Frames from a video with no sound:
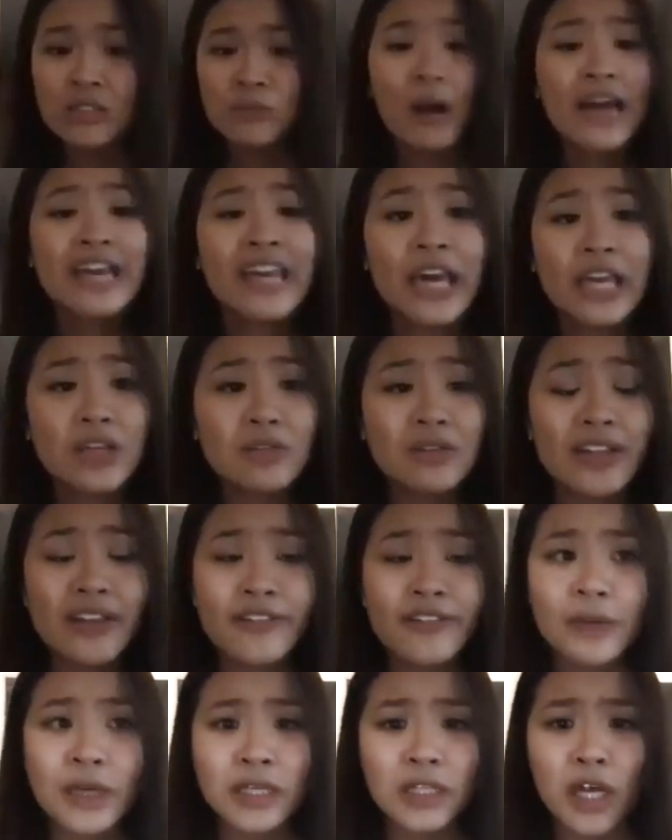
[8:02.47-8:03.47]
Why can't you
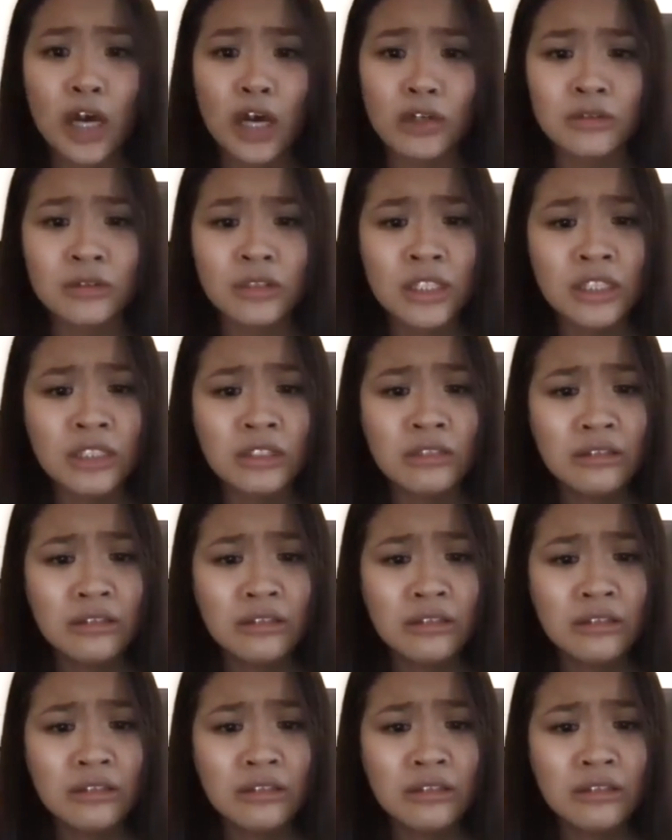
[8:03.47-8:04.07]
leave me alone?